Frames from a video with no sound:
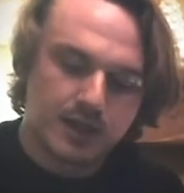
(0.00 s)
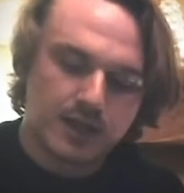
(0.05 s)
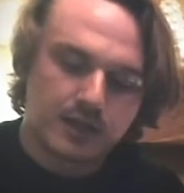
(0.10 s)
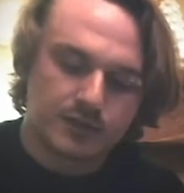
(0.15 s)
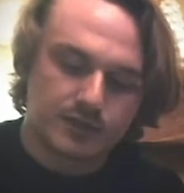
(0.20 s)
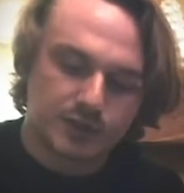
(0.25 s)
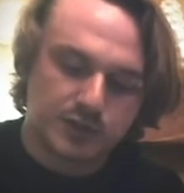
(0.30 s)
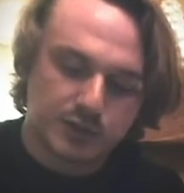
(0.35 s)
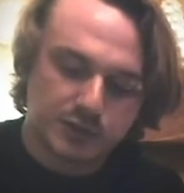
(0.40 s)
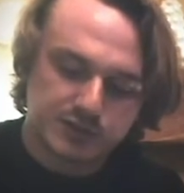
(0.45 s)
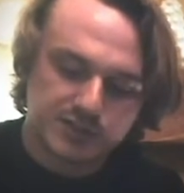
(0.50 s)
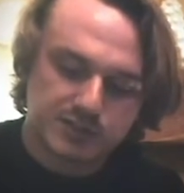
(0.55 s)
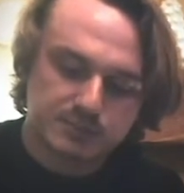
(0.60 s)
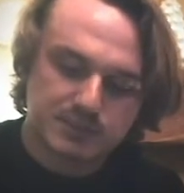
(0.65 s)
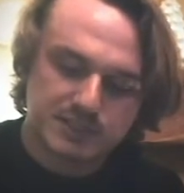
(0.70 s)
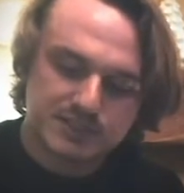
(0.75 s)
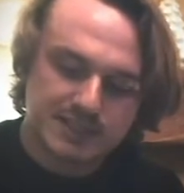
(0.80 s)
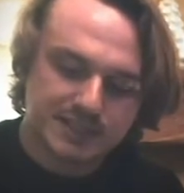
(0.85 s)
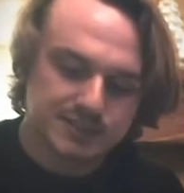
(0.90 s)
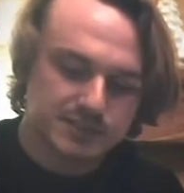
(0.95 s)
The customer
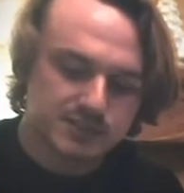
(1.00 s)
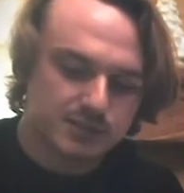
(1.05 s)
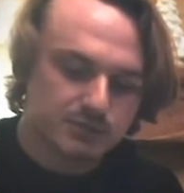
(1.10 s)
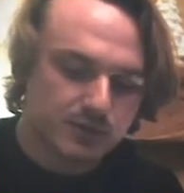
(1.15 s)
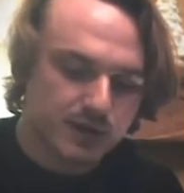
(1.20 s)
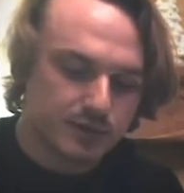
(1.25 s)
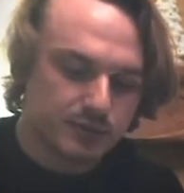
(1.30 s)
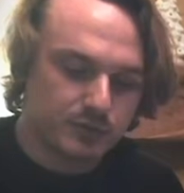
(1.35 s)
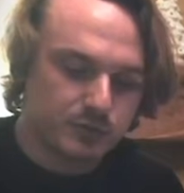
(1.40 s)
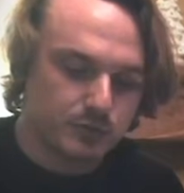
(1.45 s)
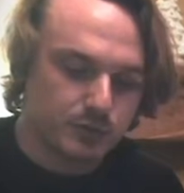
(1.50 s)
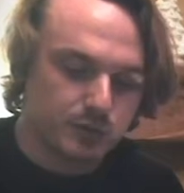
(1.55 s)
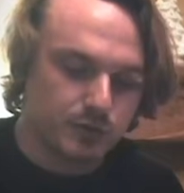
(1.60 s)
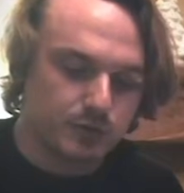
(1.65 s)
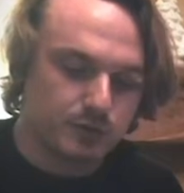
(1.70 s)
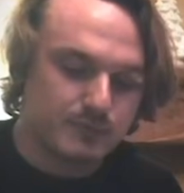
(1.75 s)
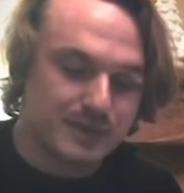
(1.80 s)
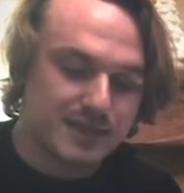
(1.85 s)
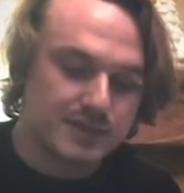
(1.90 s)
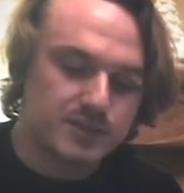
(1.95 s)
danced around the
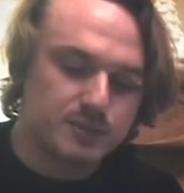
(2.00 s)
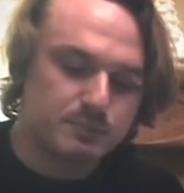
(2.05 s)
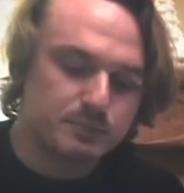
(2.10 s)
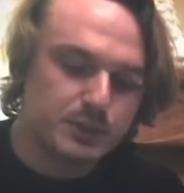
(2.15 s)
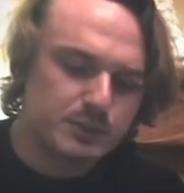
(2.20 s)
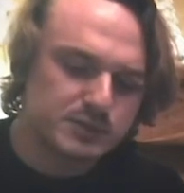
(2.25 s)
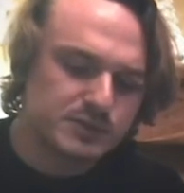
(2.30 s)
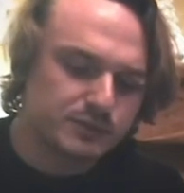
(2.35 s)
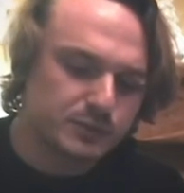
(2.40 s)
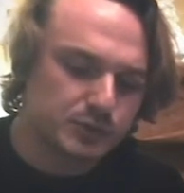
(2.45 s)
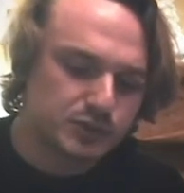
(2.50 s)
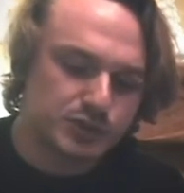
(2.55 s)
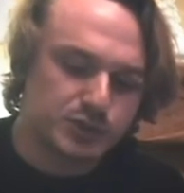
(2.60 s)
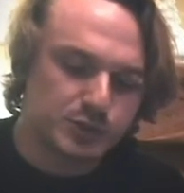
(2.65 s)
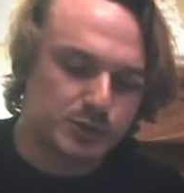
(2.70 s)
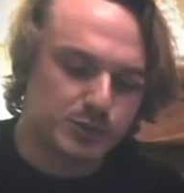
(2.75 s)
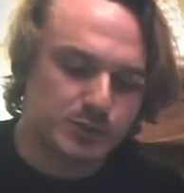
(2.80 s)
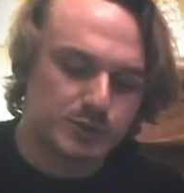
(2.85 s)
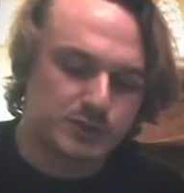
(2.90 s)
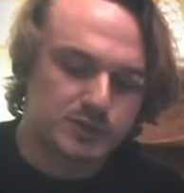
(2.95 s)
room in the beautiful
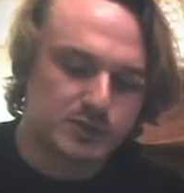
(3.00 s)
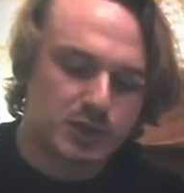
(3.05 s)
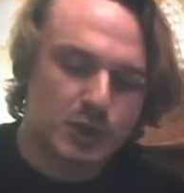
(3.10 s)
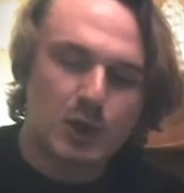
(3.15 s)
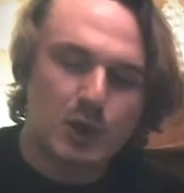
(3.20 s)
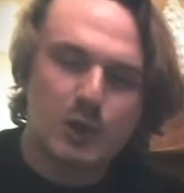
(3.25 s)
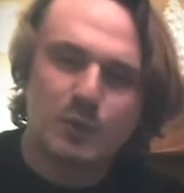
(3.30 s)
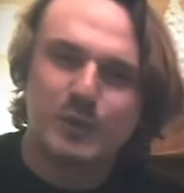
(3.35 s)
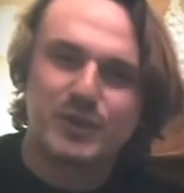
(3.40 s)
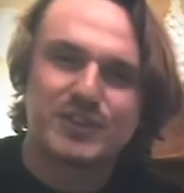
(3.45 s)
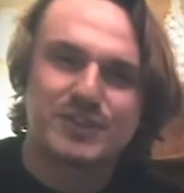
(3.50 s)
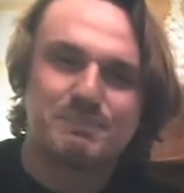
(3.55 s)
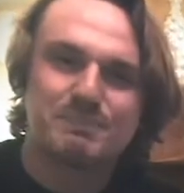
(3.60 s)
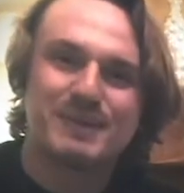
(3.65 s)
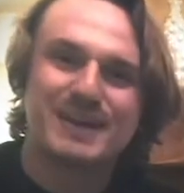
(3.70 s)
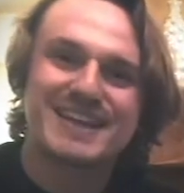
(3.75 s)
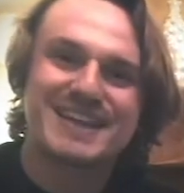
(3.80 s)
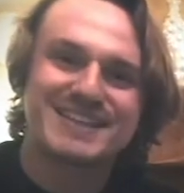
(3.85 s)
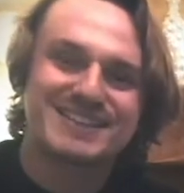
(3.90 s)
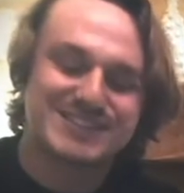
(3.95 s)
shoes with the
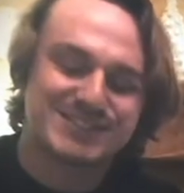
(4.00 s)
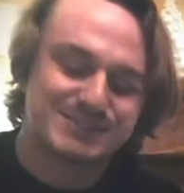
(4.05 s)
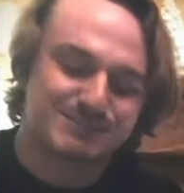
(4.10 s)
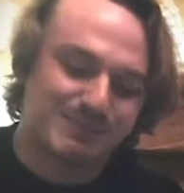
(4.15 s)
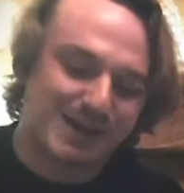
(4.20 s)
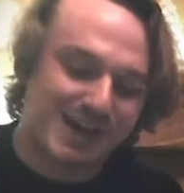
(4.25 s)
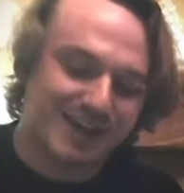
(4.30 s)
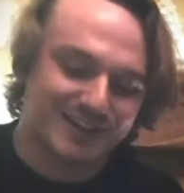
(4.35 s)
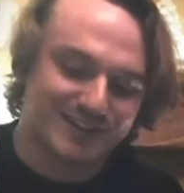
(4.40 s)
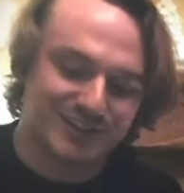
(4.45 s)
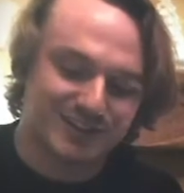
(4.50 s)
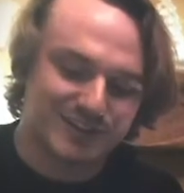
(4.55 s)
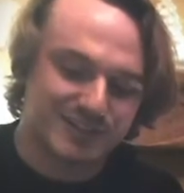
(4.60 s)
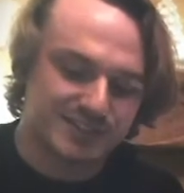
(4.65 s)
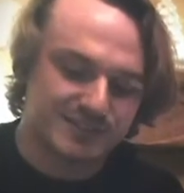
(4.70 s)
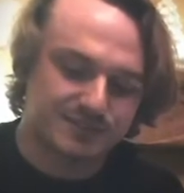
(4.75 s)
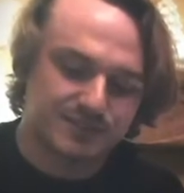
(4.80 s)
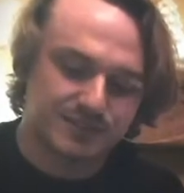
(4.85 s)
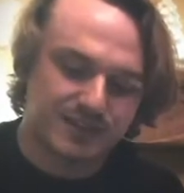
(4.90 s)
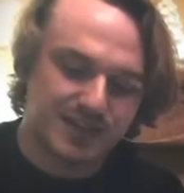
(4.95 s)
biggest smile on
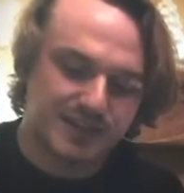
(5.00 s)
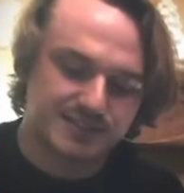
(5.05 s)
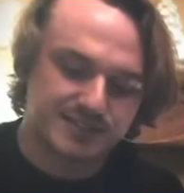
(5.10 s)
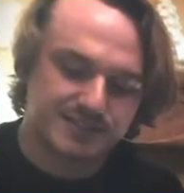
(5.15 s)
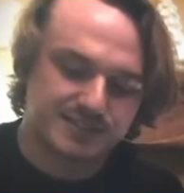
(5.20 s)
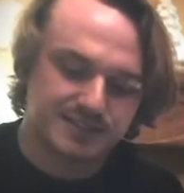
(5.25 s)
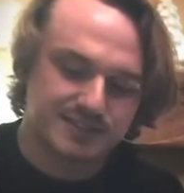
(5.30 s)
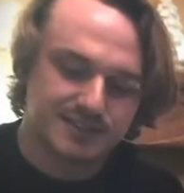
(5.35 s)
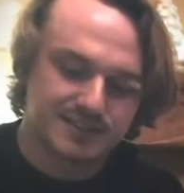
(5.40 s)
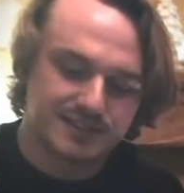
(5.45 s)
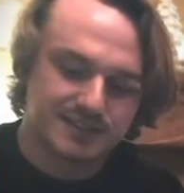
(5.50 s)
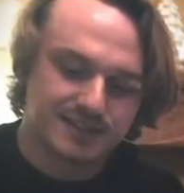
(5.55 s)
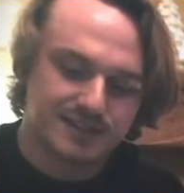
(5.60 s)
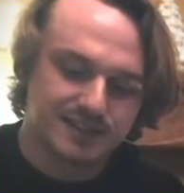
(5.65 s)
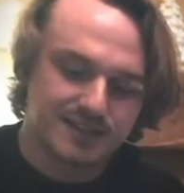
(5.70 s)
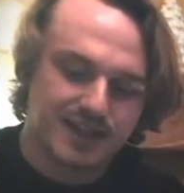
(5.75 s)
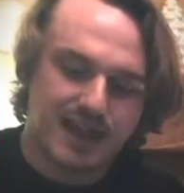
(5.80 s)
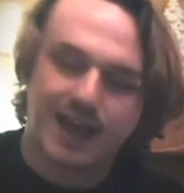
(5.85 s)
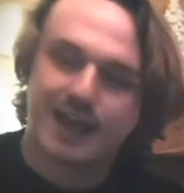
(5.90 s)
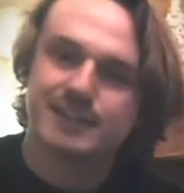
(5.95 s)
his face.
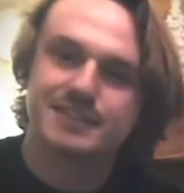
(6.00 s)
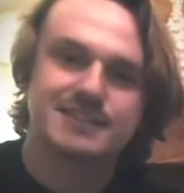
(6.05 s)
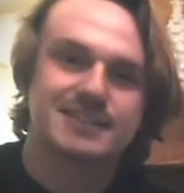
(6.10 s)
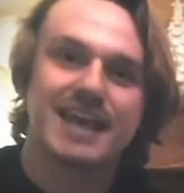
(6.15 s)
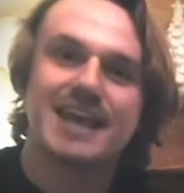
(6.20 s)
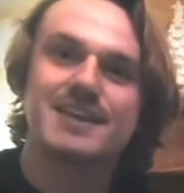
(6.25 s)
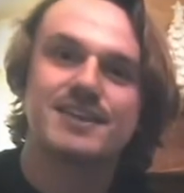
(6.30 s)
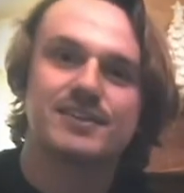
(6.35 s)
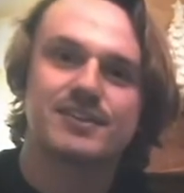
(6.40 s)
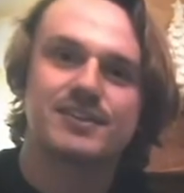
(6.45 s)
"I'll take